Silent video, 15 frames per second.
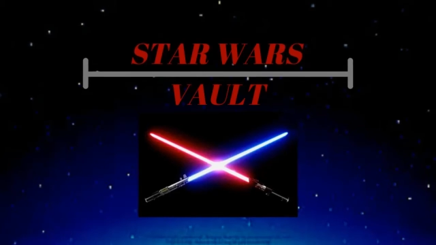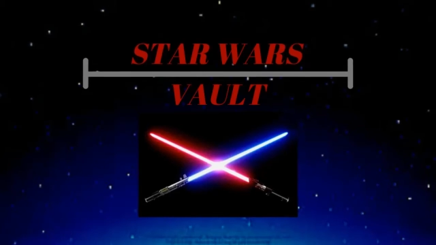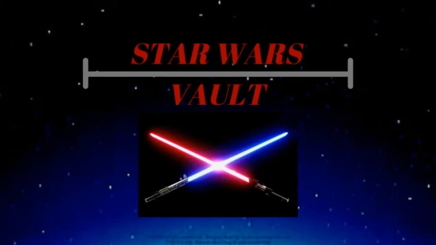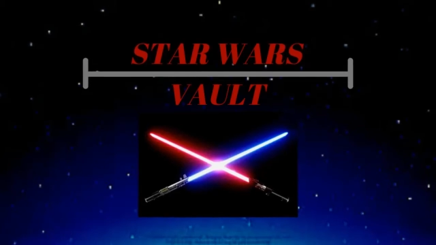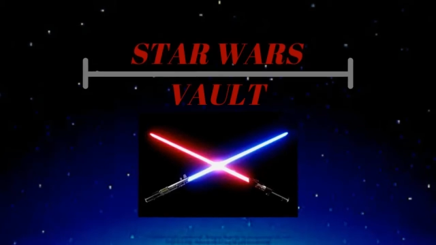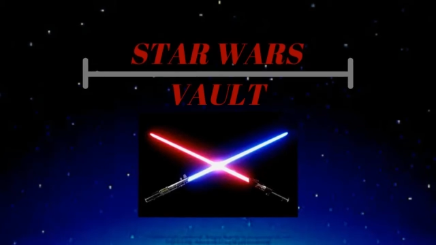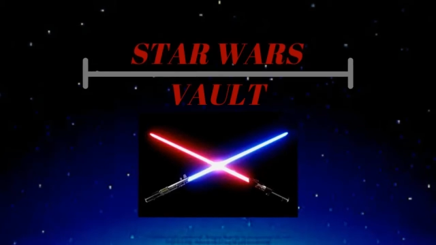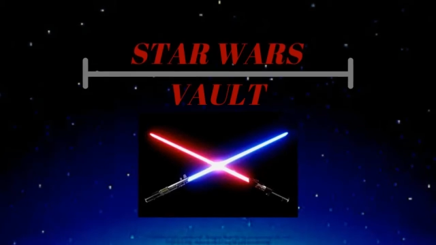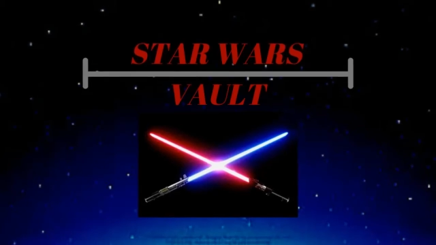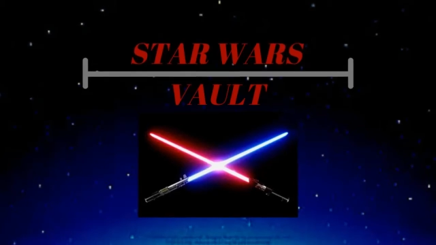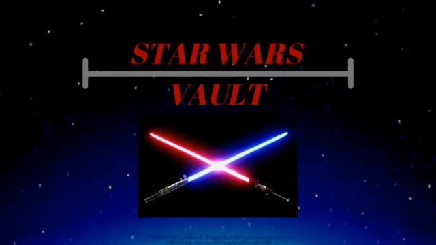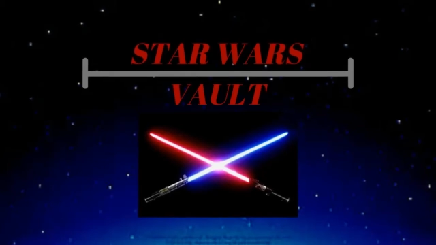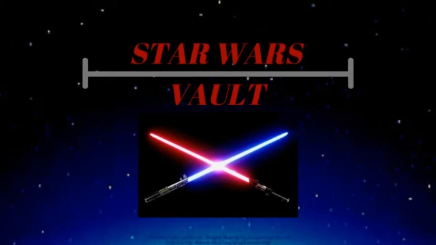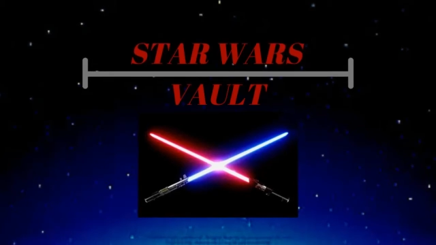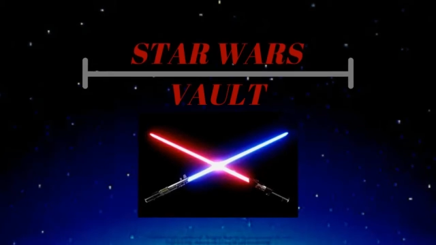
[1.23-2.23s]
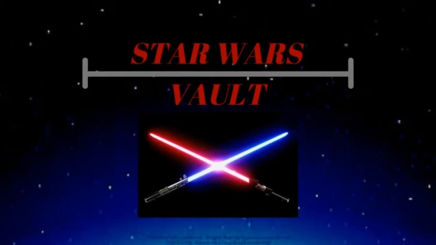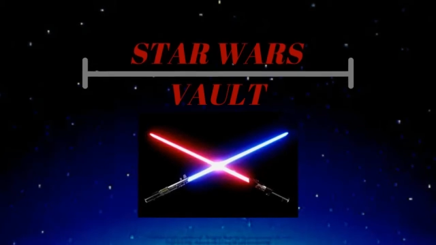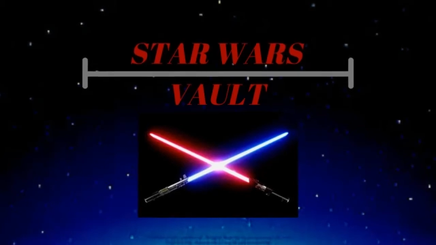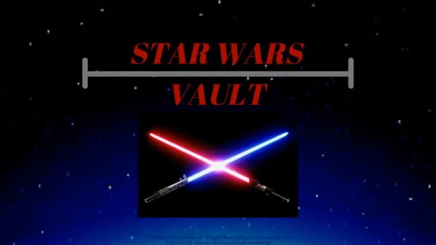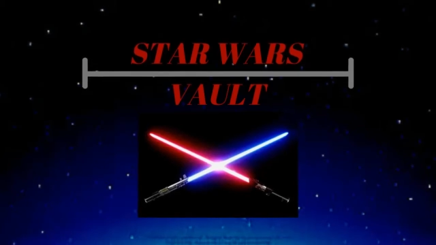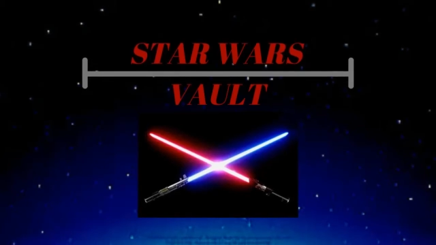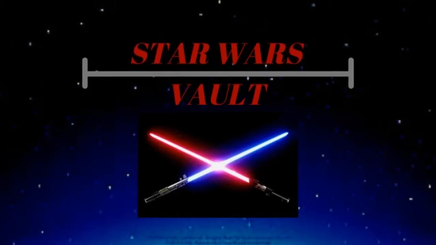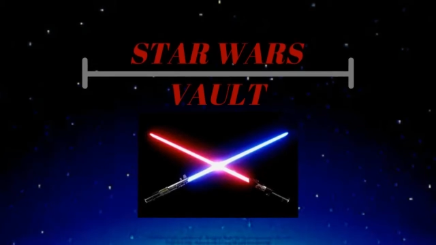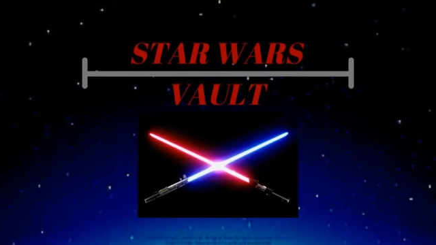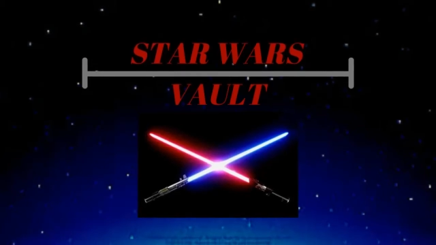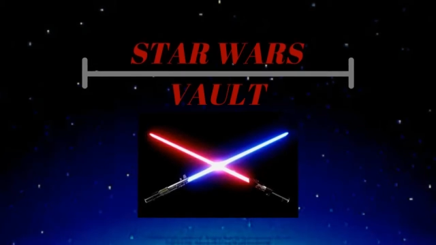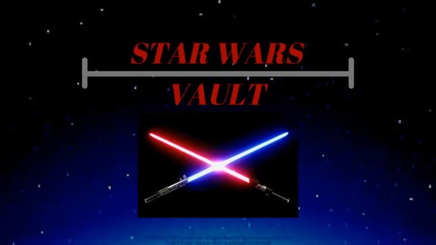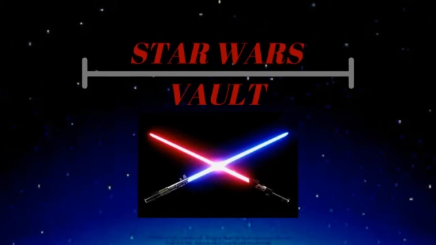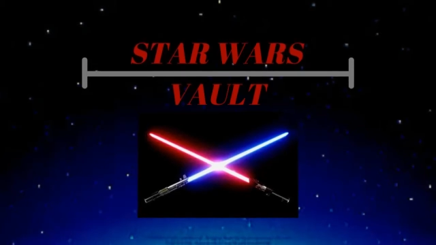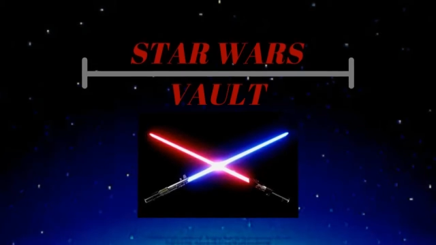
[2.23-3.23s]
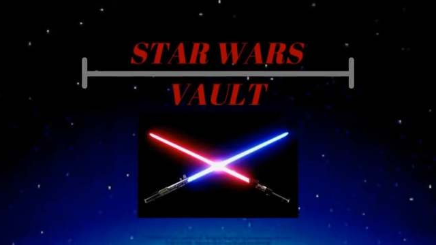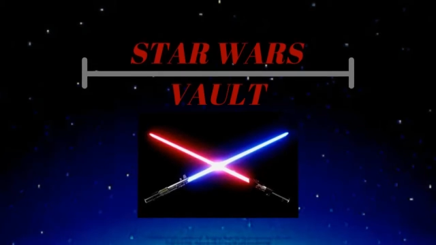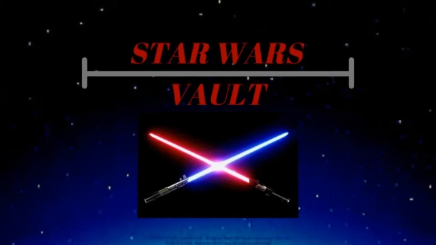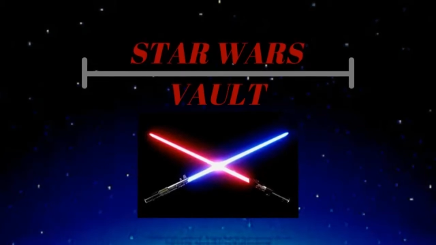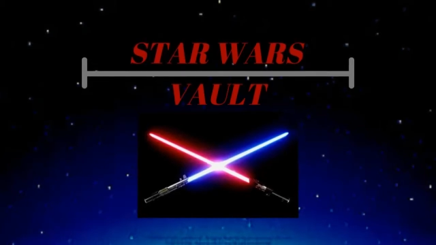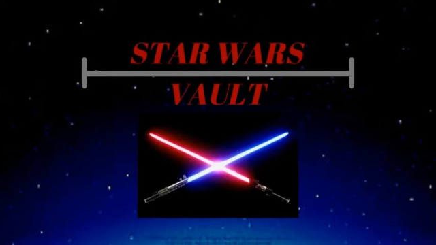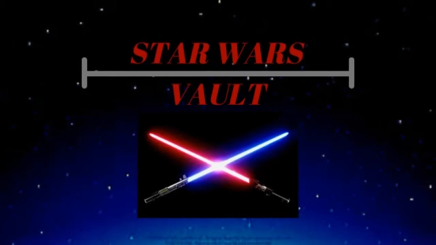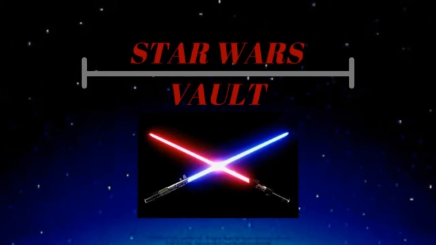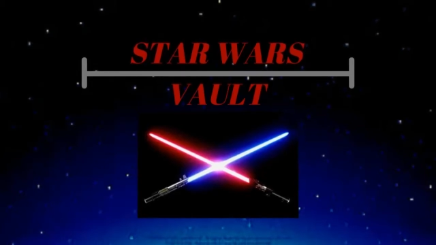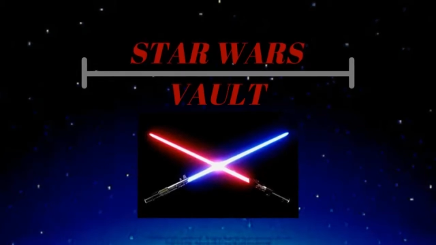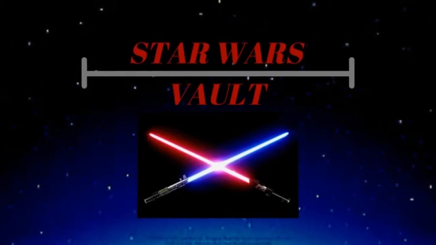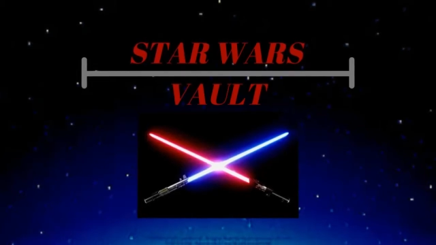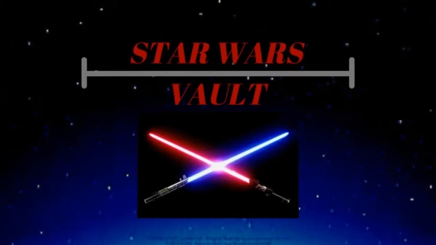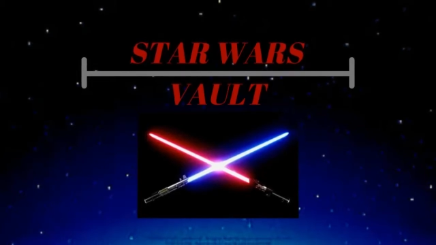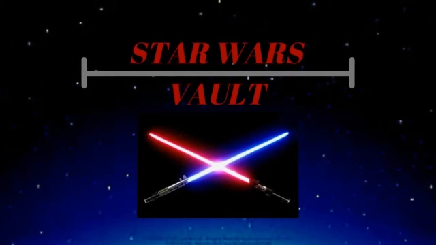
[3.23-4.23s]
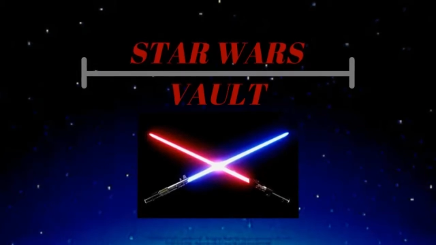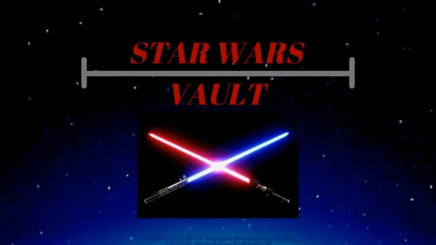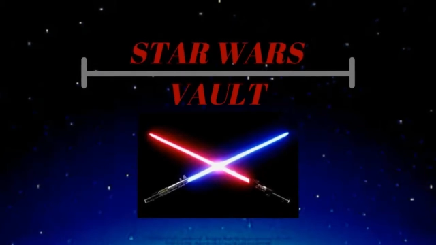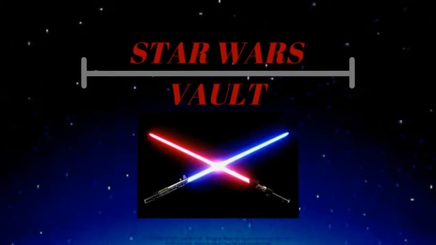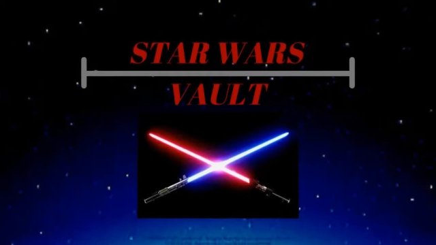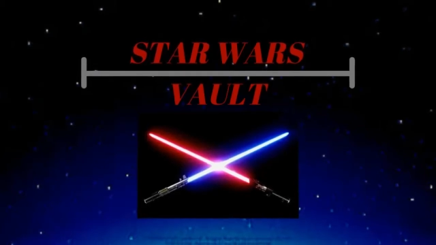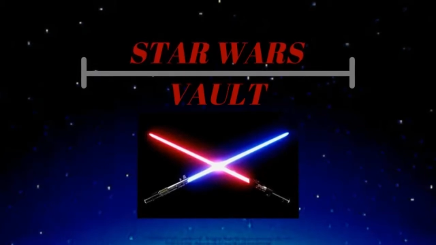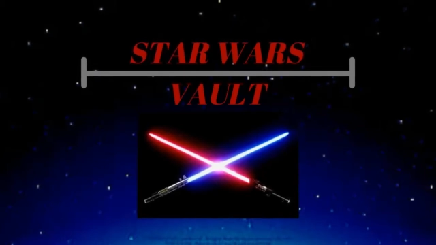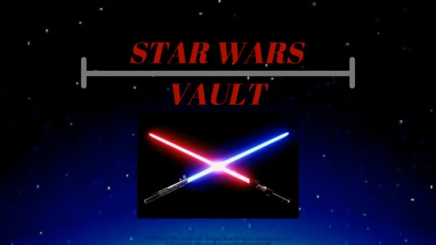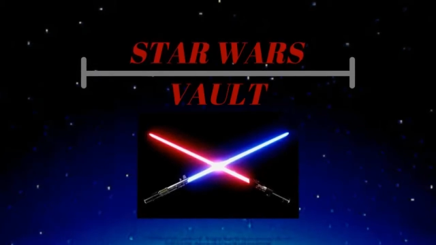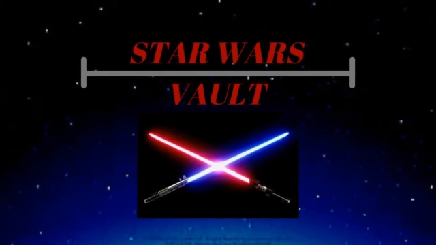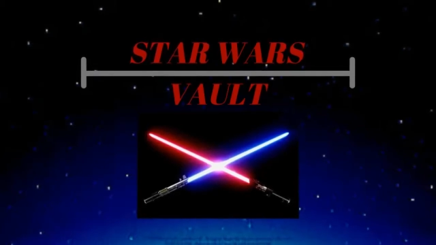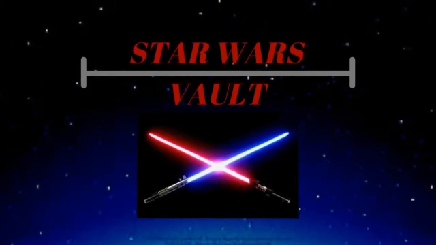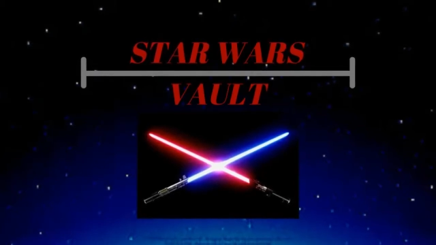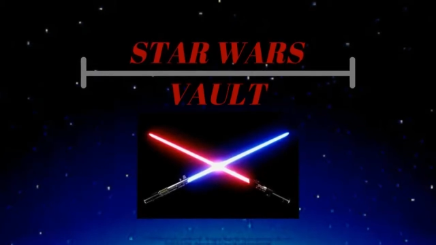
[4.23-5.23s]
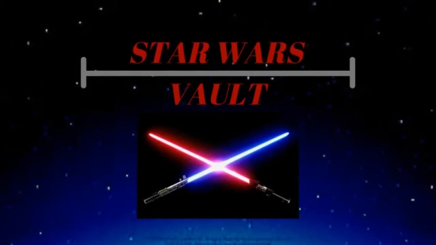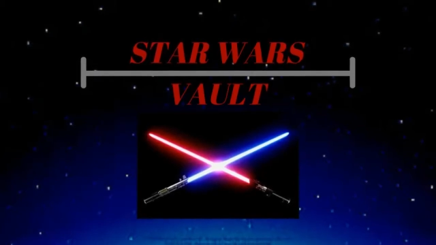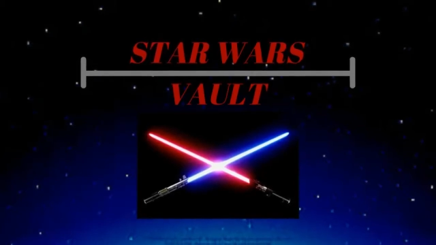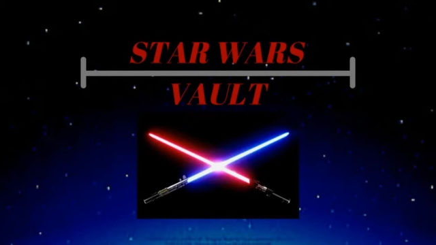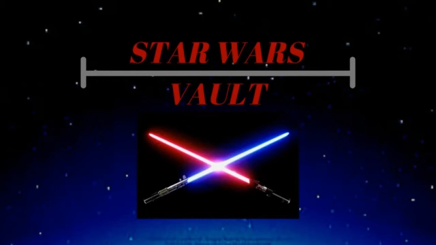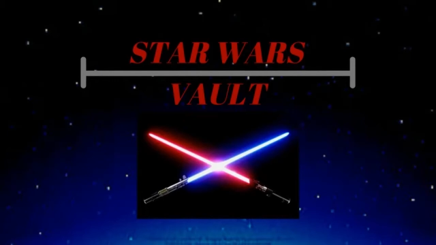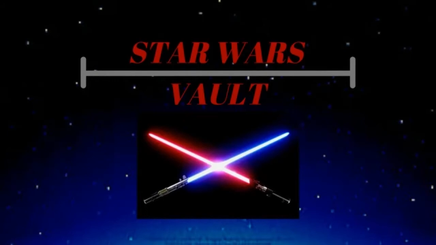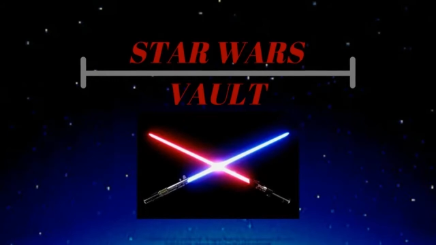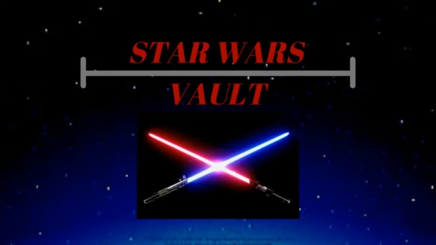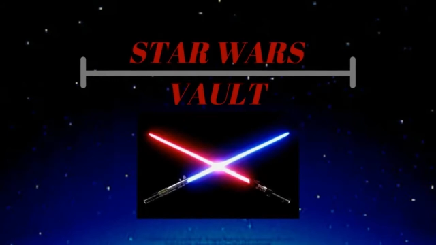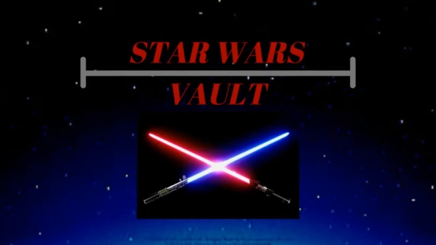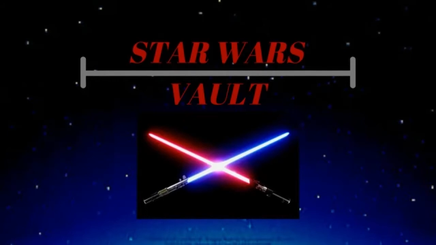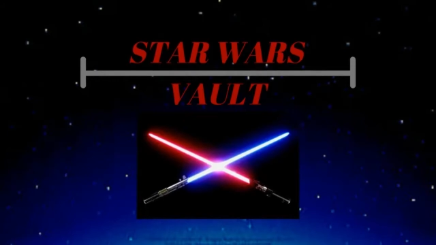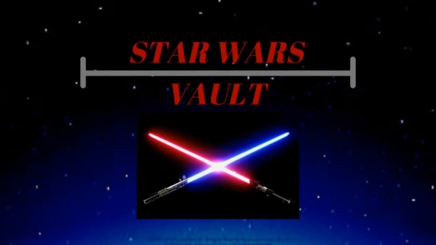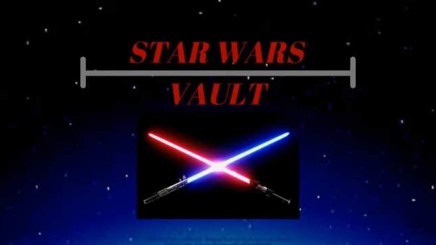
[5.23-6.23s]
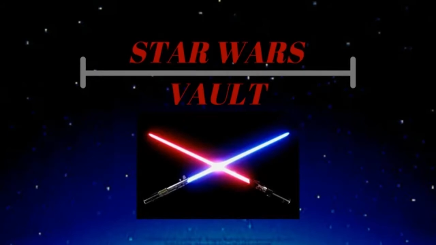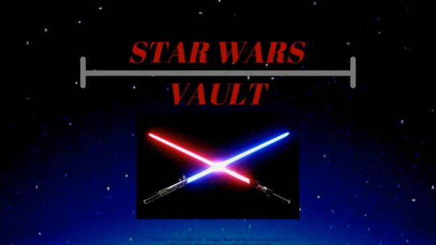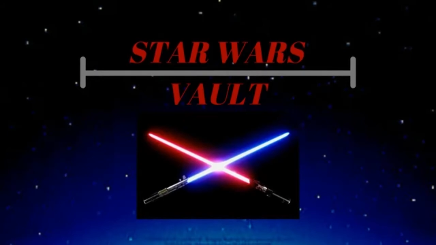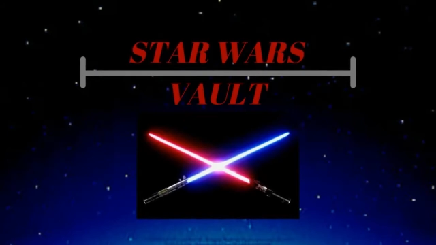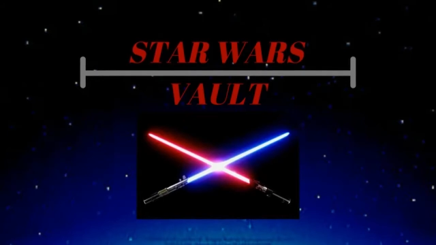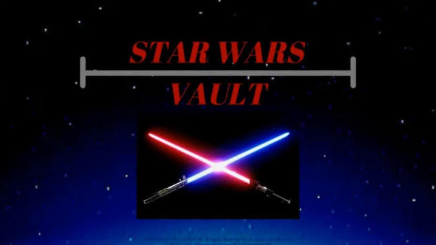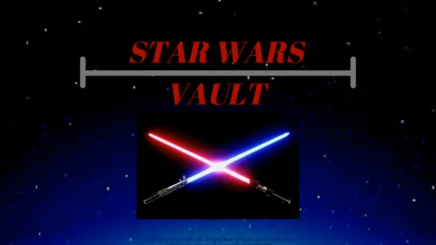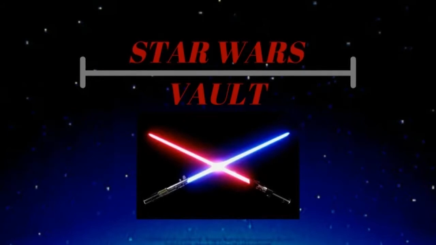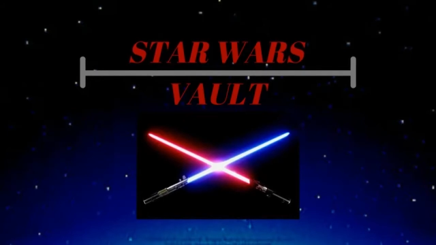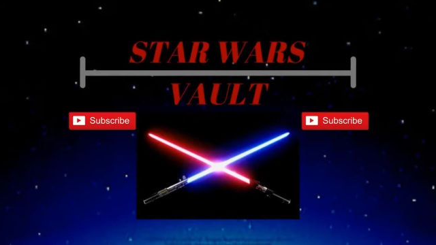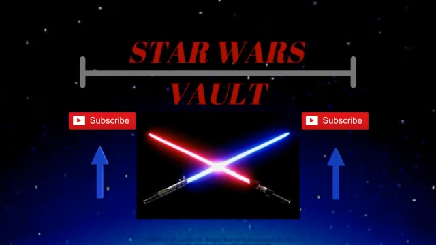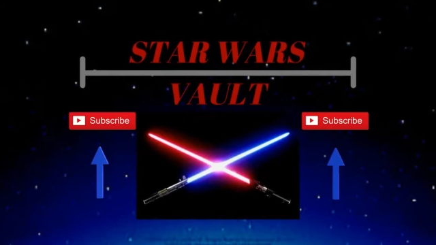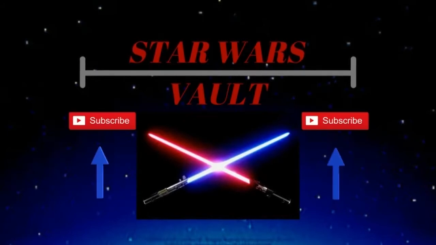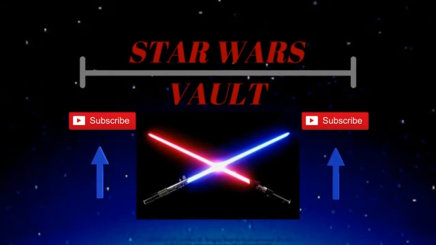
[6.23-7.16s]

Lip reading: No face is visible, so there are no lips to read.